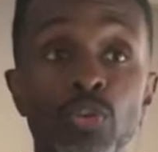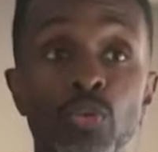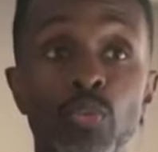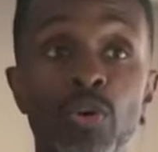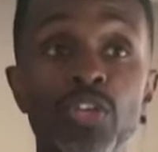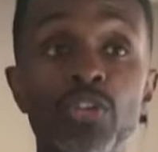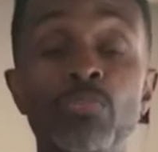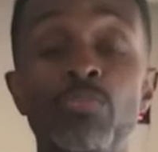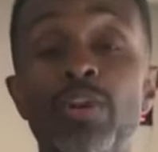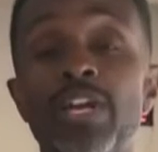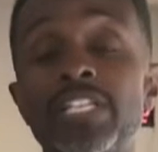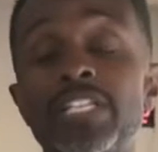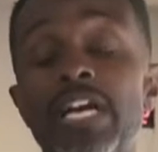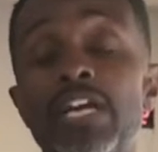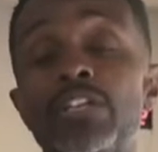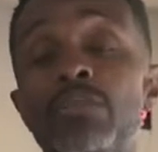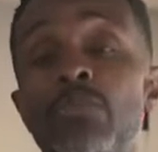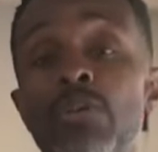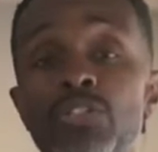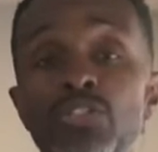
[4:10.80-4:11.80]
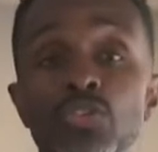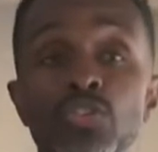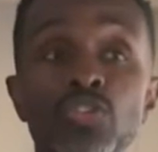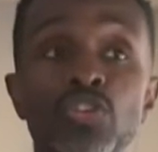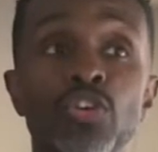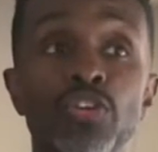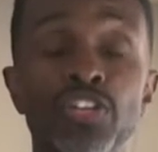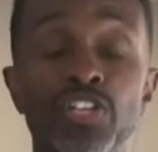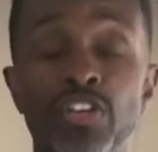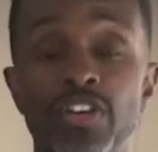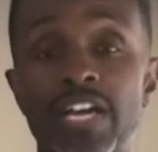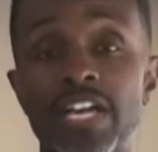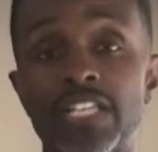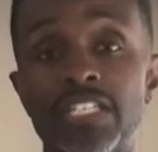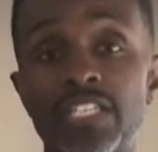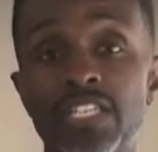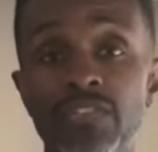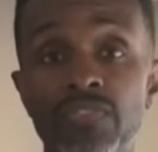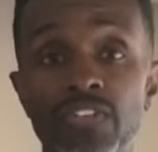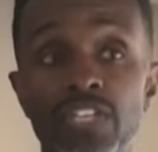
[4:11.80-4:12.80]
when you break down your muscles during your
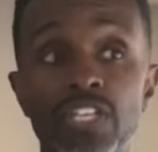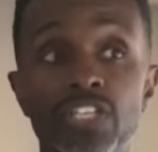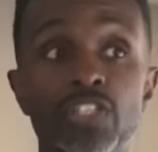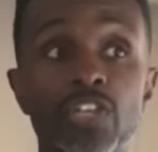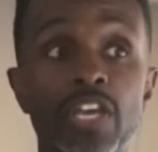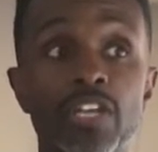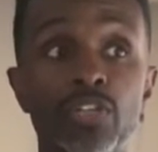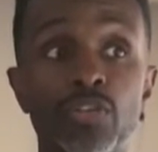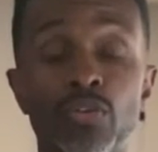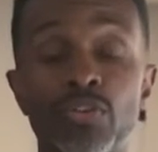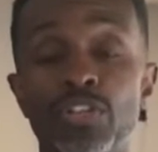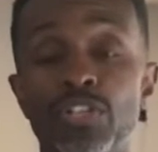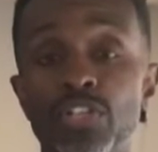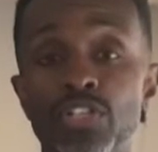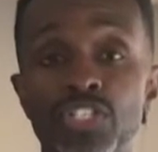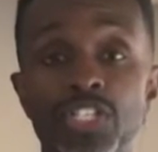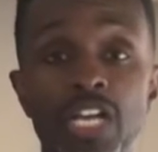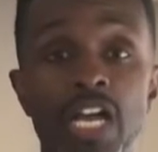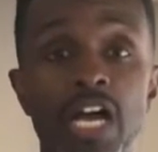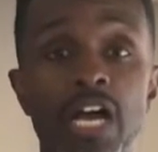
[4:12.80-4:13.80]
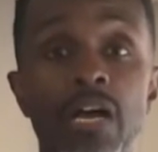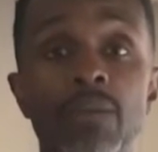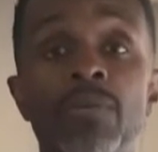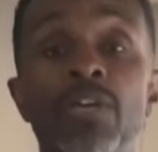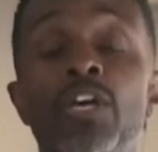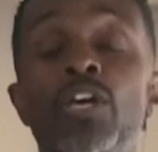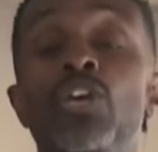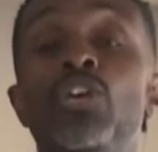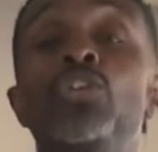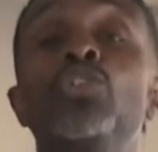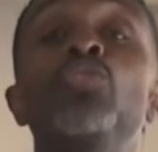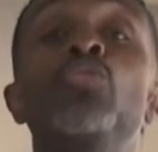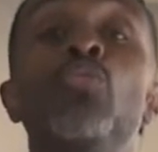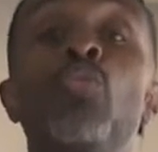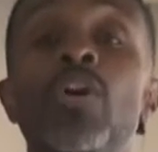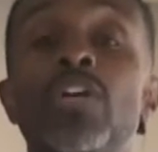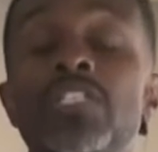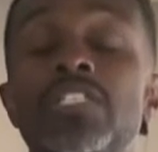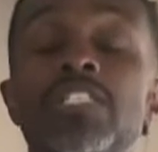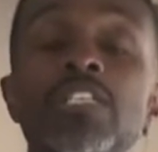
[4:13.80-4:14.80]
activities and during your job. You
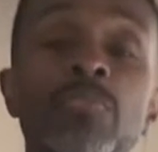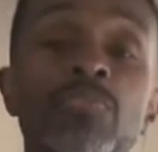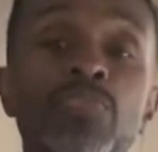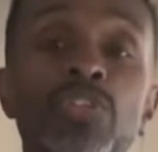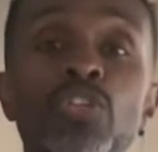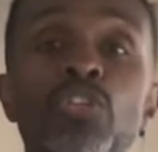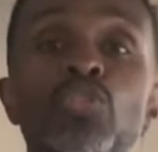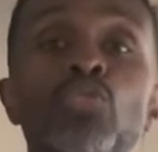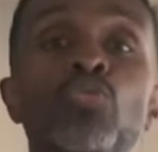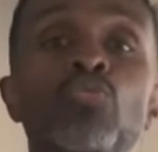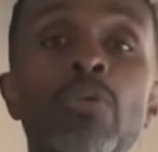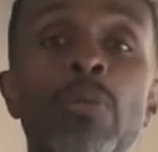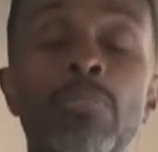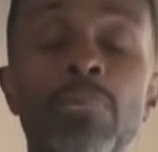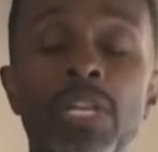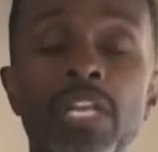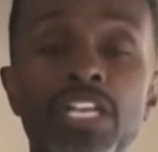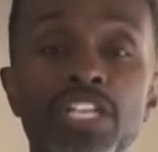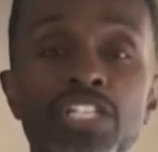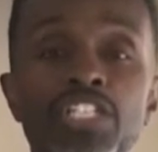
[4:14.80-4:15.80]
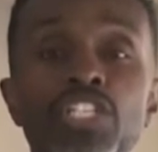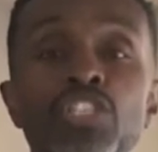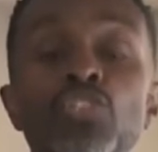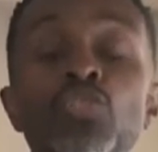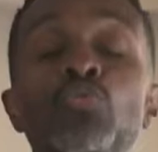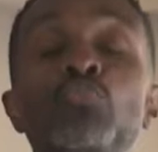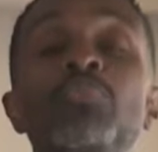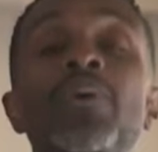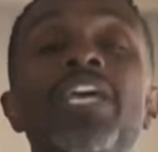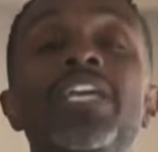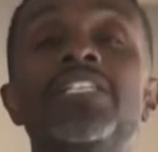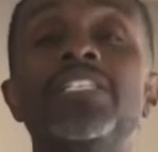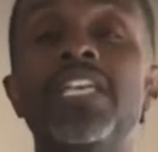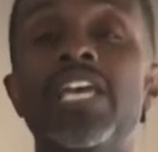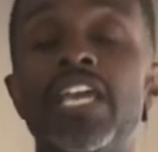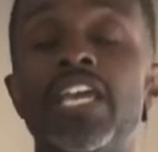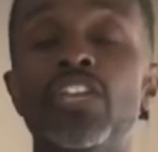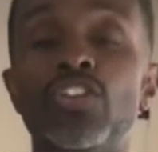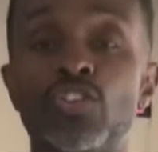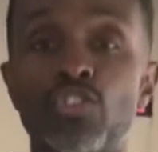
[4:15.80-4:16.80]
want something to replenish it to
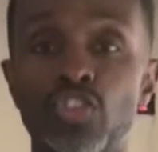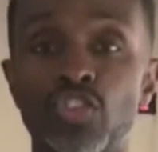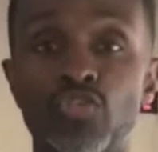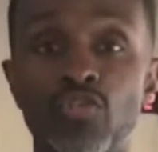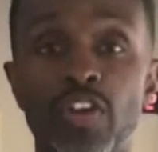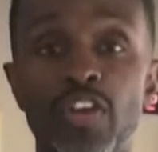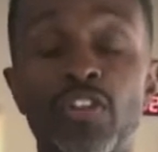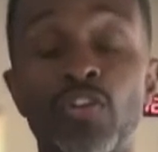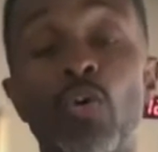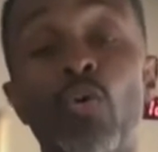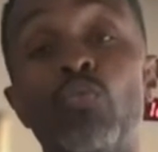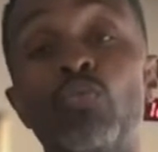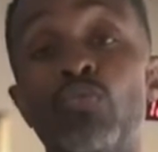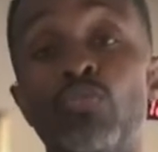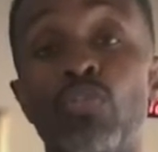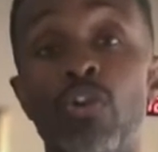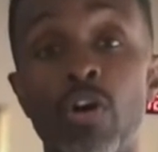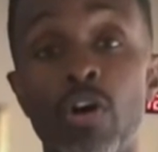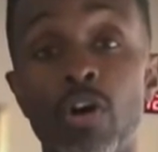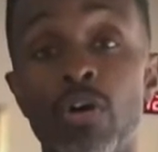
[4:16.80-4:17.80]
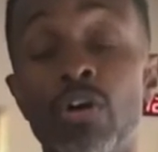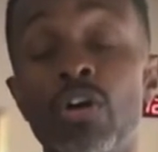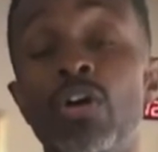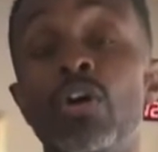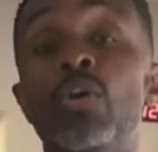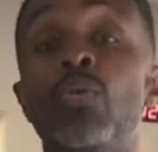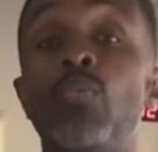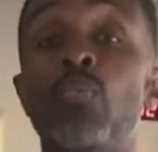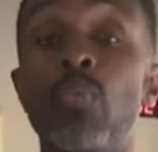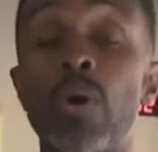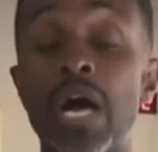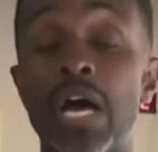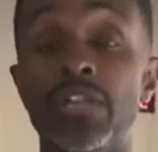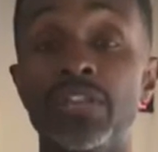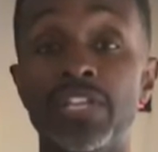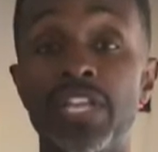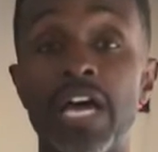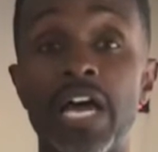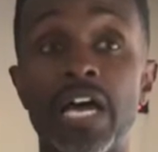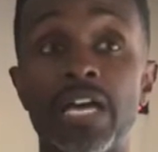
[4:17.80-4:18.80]
maintain your strength overall while
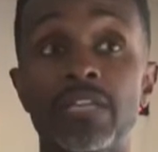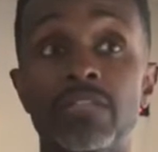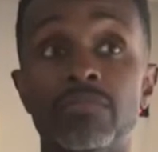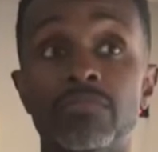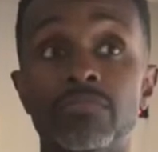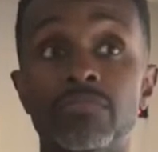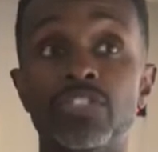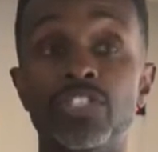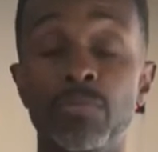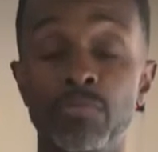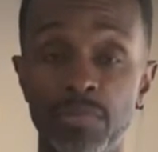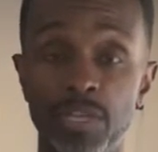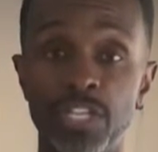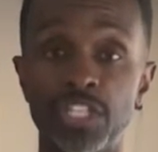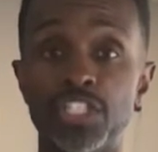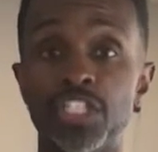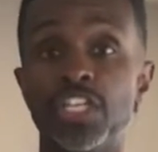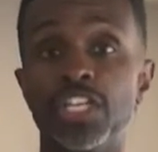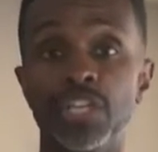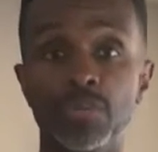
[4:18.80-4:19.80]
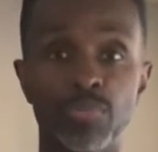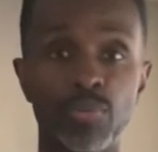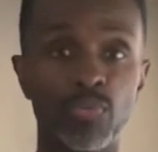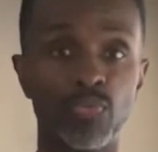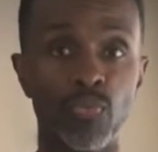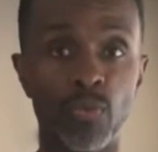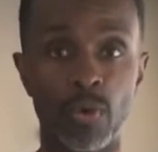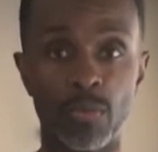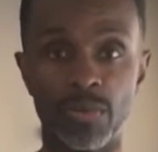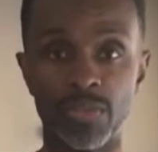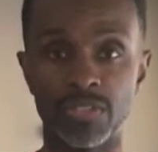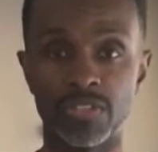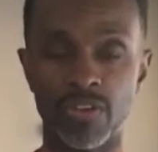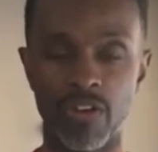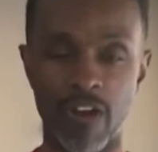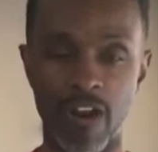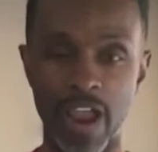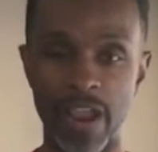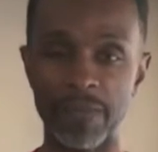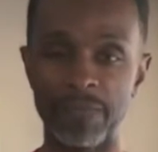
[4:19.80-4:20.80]
not diminishing in performance.
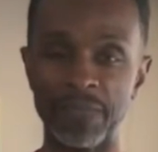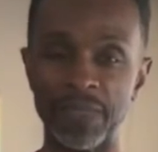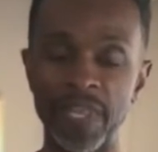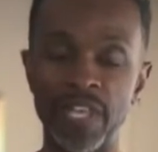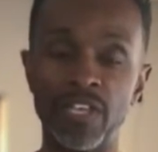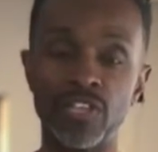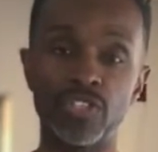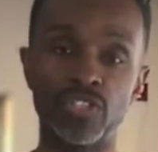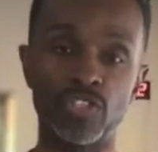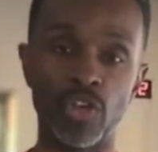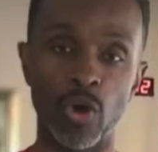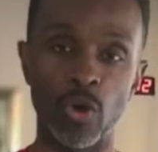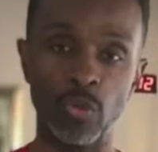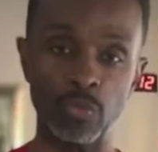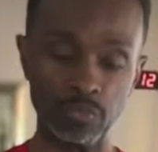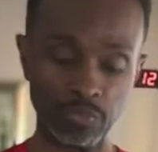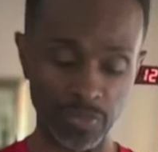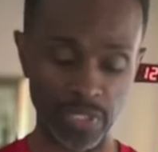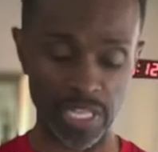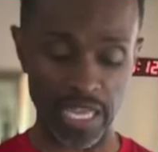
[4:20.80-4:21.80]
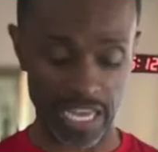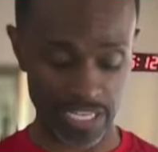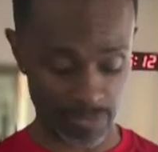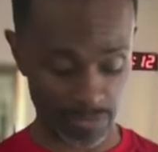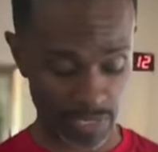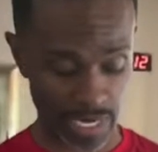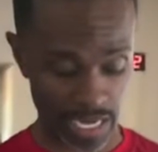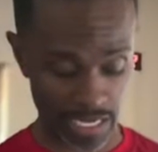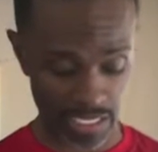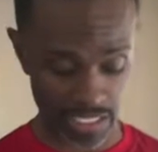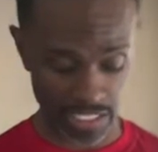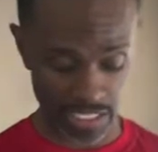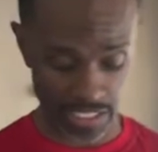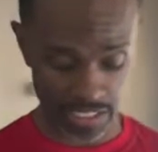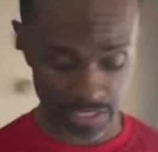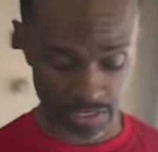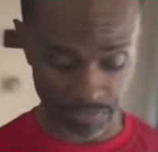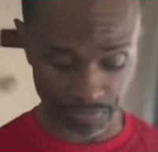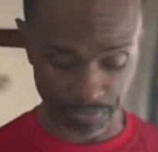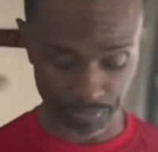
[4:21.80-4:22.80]
All right, so last but not least,